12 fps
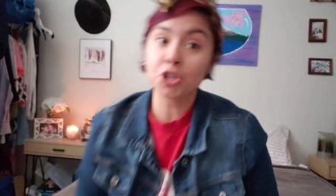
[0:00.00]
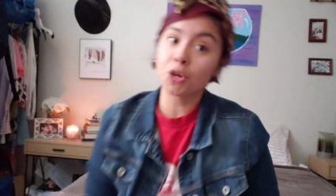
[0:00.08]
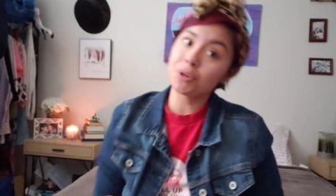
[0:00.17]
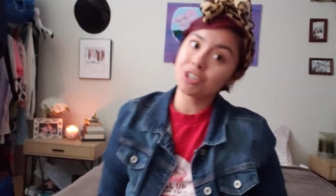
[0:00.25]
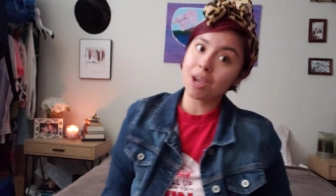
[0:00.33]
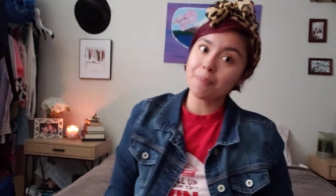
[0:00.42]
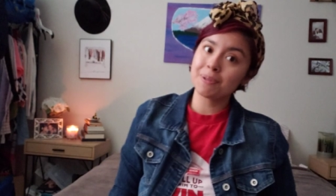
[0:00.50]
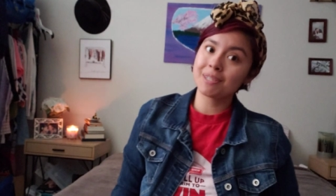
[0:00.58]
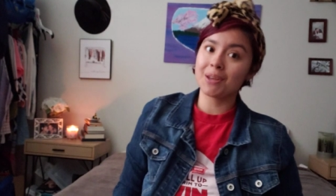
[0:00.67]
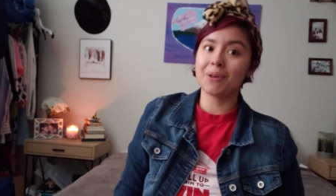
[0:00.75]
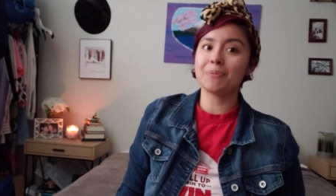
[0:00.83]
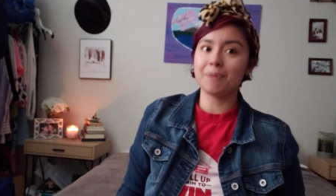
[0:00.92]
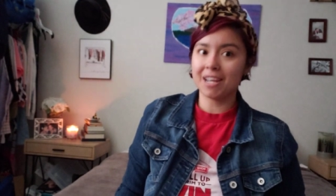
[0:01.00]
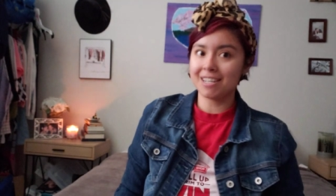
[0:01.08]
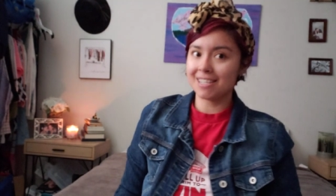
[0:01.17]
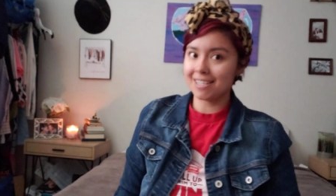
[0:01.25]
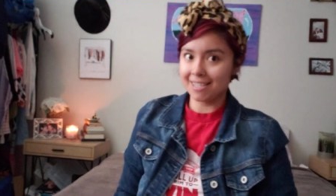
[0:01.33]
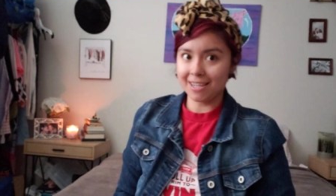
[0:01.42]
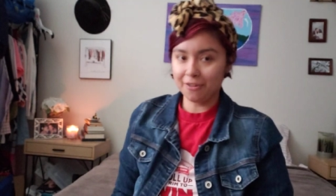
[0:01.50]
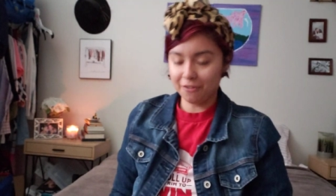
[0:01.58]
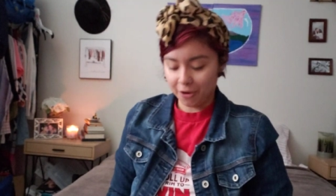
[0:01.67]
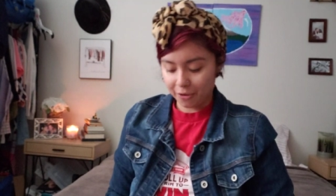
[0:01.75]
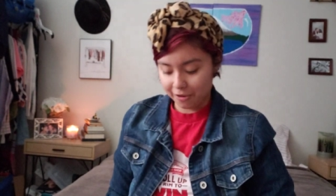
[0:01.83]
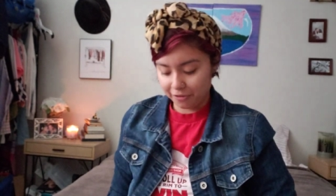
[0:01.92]
sure which episode, but I did see a
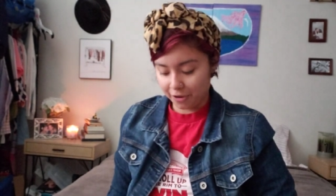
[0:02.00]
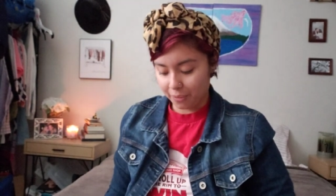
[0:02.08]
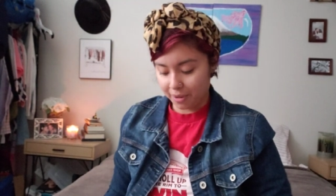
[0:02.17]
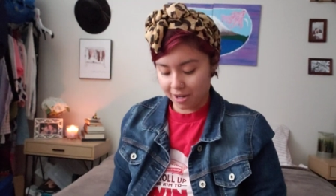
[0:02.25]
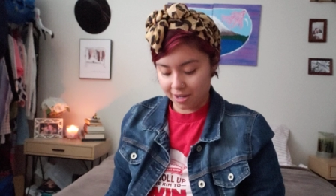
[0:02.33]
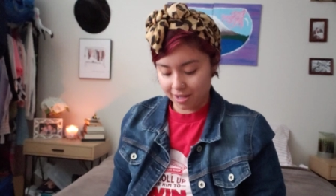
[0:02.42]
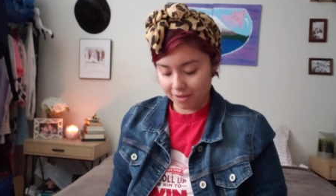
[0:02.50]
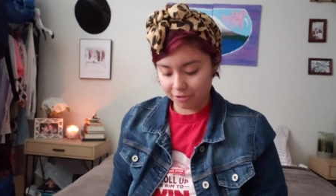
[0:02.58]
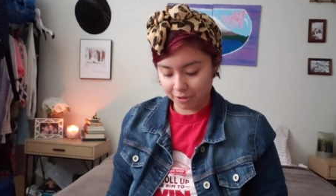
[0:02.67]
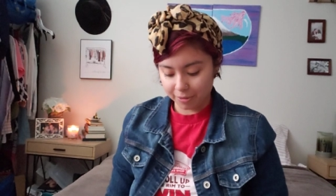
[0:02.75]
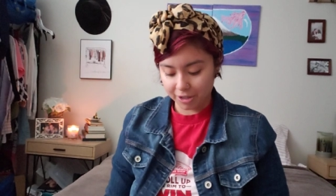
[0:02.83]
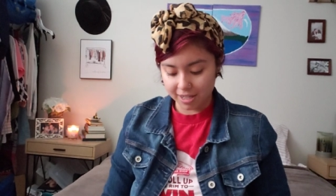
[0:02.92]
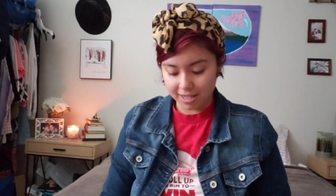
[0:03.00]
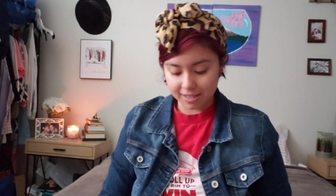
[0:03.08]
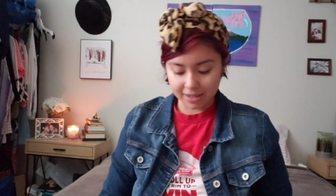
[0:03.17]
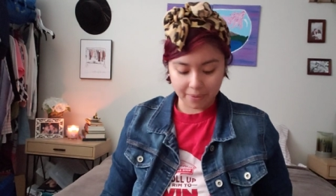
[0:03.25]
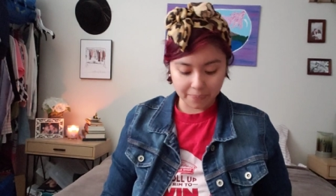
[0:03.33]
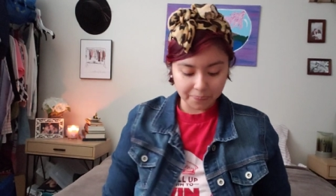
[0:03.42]
photo of her wearing it from Glee, so.